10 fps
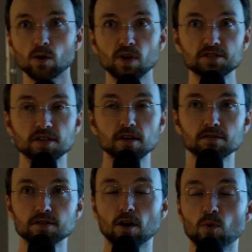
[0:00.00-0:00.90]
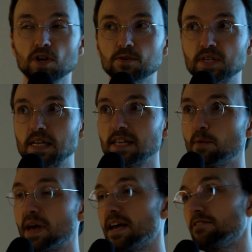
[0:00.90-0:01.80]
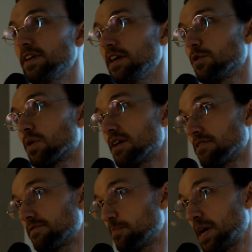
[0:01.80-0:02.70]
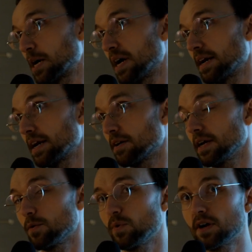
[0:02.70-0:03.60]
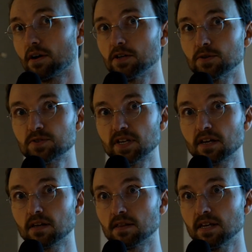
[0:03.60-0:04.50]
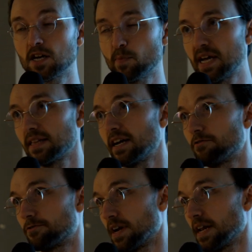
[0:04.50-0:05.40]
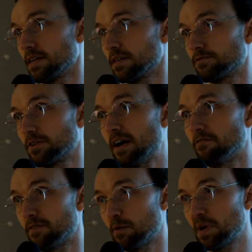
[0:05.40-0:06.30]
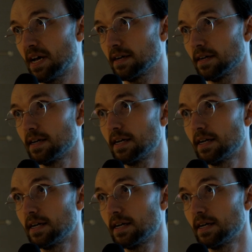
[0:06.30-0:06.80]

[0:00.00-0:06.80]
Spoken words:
Question is, are we using libav or FFmpeg binary? We are using the command line front end for FFmpeg.